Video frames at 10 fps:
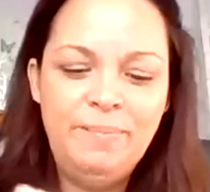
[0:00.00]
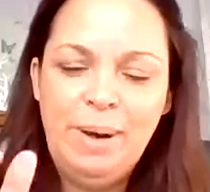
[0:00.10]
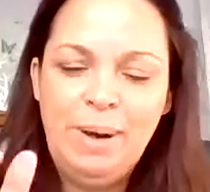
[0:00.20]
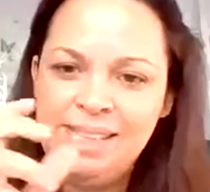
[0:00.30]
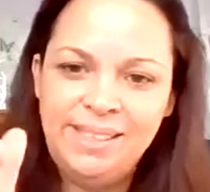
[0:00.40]

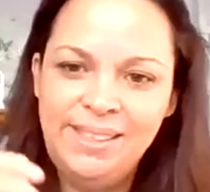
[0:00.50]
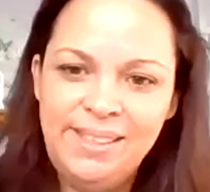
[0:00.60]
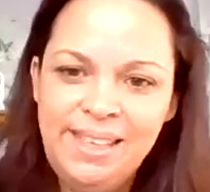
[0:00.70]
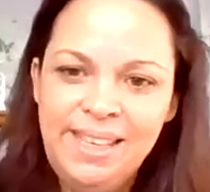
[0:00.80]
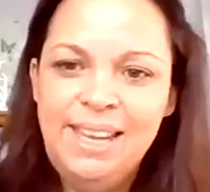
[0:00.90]

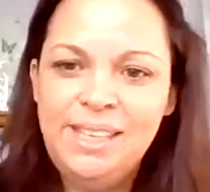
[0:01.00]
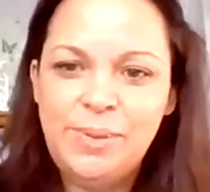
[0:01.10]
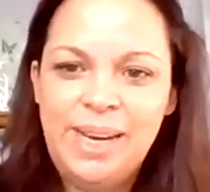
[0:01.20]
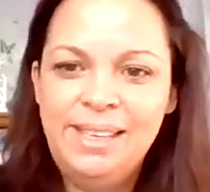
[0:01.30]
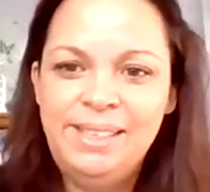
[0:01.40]
blaster,
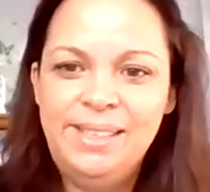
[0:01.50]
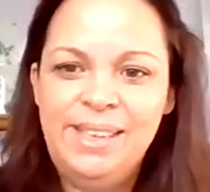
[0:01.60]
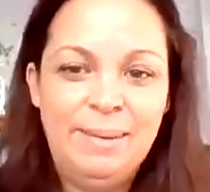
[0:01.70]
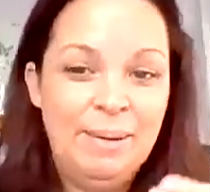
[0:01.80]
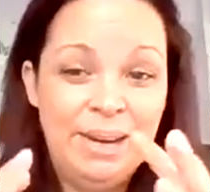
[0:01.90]
so I
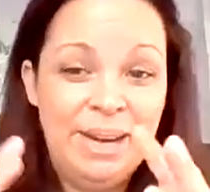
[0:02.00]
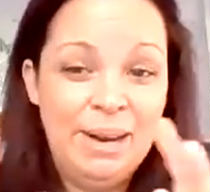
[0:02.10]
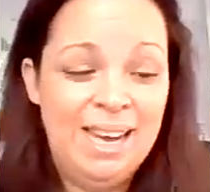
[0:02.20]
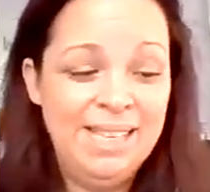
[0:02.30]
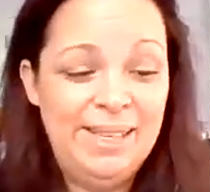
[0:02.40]
don't
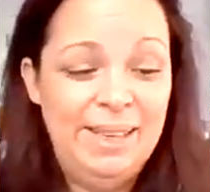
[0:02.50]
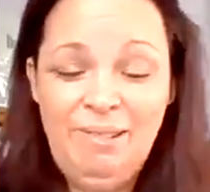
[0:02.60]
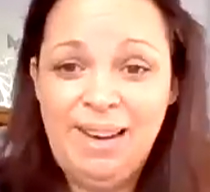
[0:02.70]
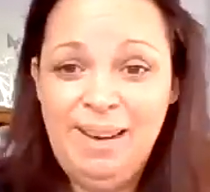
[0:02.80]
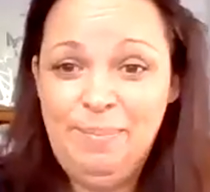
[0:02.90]
like to eat
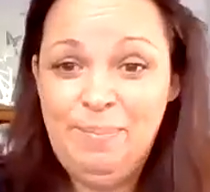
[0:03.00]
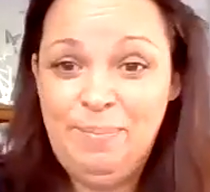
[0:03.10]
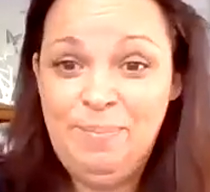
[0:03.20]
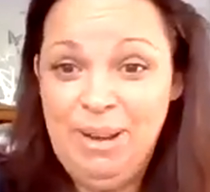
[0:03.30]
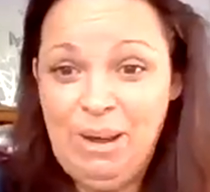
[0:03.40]
great
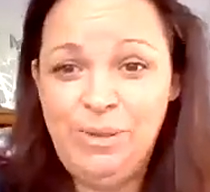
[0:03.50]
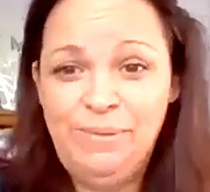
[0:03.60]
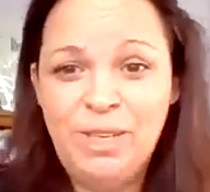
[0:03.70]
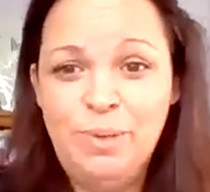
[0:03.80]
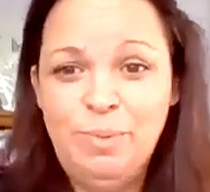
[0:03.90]
loads of
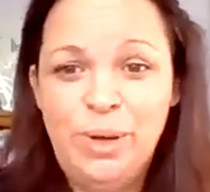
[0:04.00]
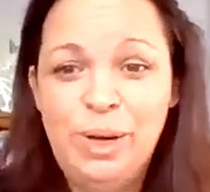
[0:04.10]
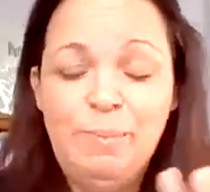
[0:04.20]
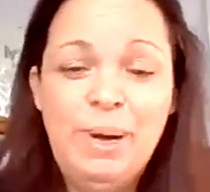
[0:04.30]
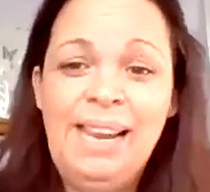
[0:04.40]
vegetables on a
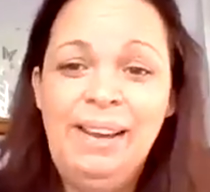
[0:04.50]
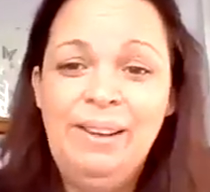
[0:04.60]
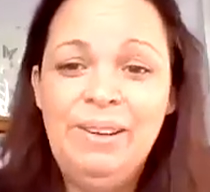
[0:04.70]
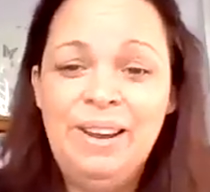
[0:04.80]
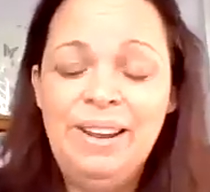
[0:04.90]
plate,
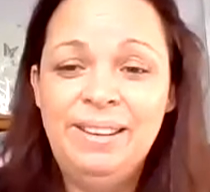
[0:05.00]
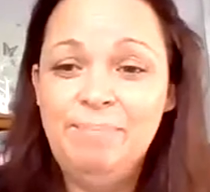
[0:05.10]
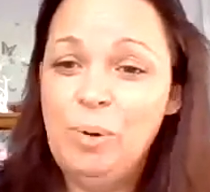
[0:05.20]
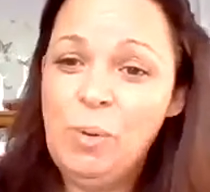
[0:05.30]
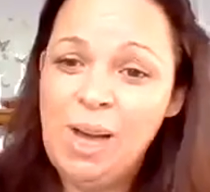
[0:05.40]

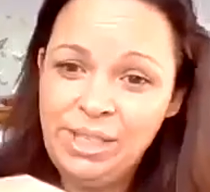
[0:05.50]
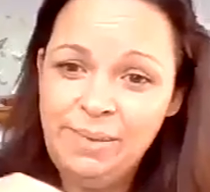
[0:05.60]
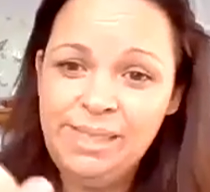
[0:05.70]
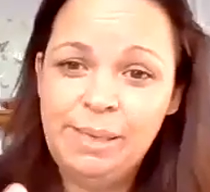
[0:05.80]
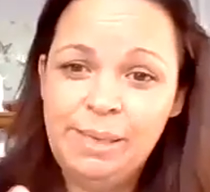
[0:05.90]
but what I do
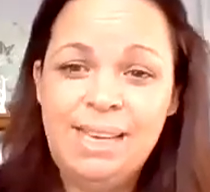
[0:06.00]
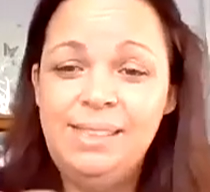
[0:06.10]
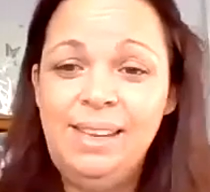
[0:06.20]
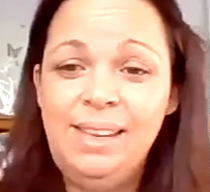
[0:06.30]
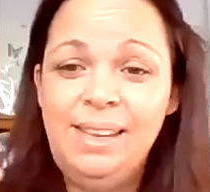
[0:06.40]
is I
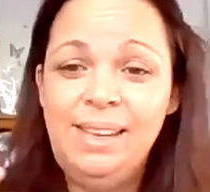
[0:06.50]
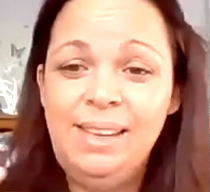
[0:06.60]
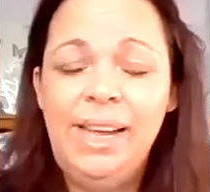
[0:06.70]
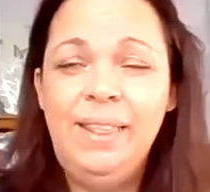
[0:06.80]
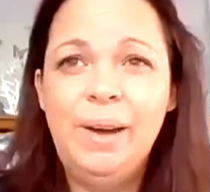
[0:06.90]
blast it and
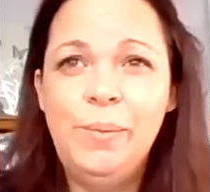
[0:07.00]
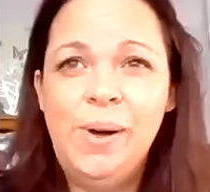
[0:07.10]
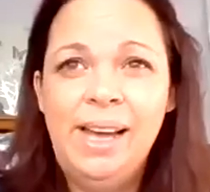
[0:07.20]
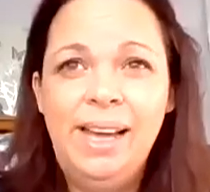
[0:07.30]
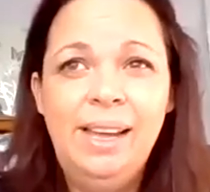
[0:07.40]
enjoy it that
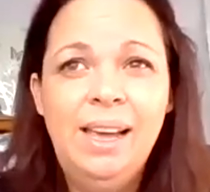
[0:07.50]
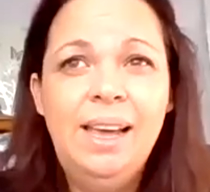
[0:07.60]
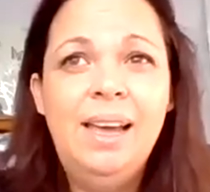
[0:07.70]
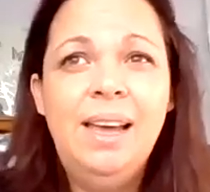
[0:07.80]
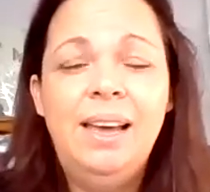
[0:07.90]
way,
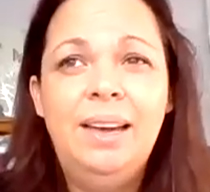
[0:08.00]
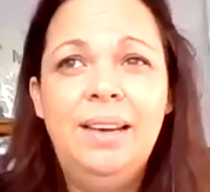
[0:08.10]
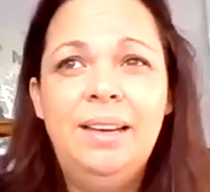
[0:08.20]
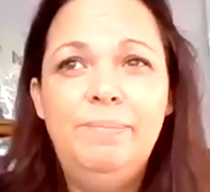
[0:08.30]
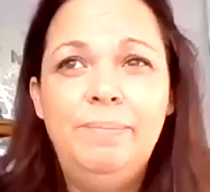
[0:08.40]

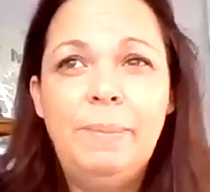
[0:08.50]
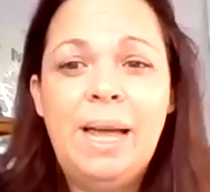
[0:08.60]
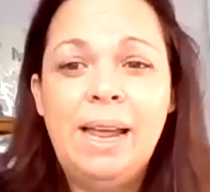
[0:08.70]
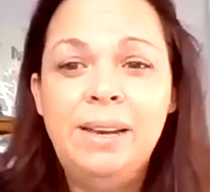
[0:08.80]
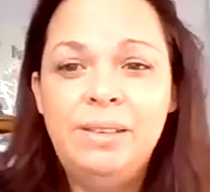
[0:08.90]

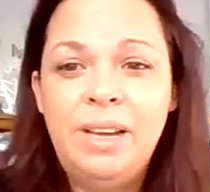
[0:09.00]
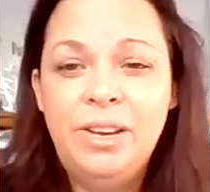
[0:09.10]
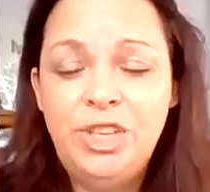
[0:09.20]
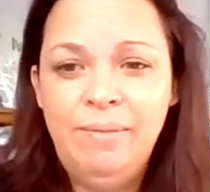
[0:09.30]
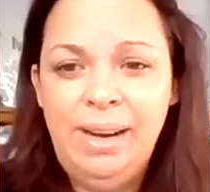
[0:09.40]
and
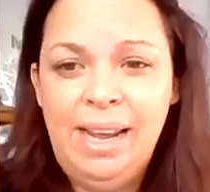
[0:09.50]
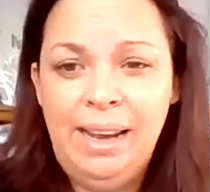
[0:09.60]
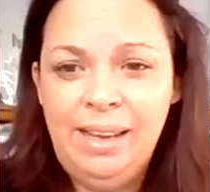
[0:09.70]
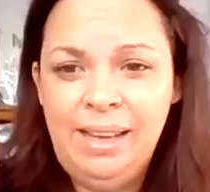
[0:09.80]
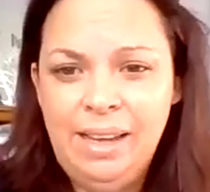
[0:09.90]

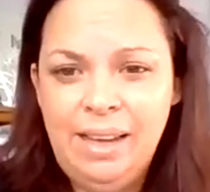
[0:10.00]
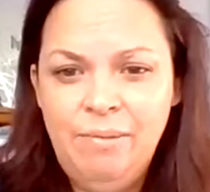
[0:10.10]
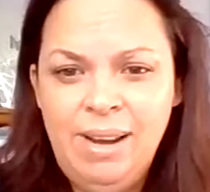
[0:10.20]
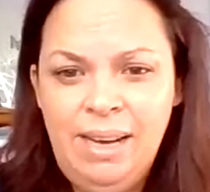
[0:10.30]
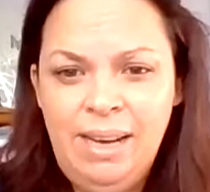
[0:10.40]
generally eat a
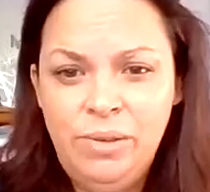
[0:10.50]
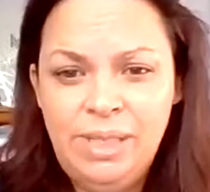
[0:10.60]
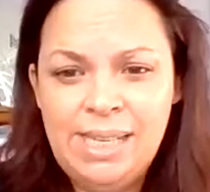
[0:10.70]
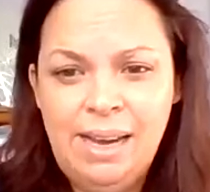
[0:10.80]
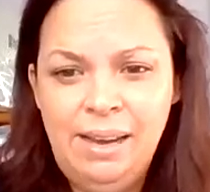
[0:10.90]
really good
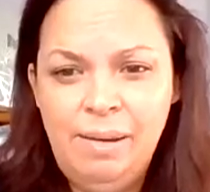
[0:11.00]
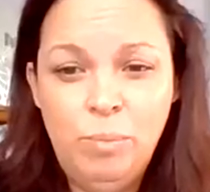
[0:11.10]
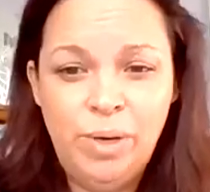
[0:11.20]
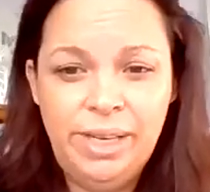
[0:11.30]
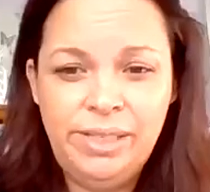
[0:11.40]
diet
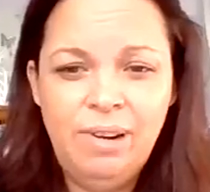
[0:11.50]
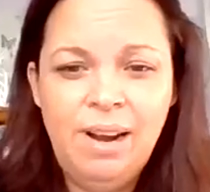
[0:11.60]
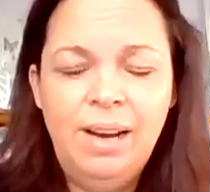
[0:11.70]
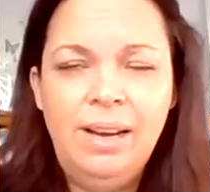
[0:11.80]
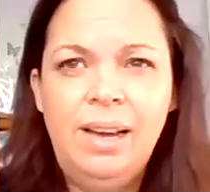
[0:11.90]
Monday to
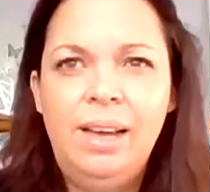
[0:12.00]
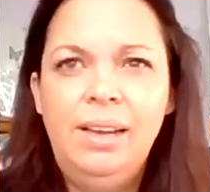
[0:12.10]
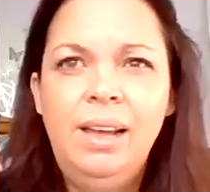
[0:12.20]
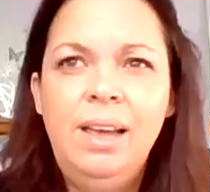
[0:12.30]
Friday,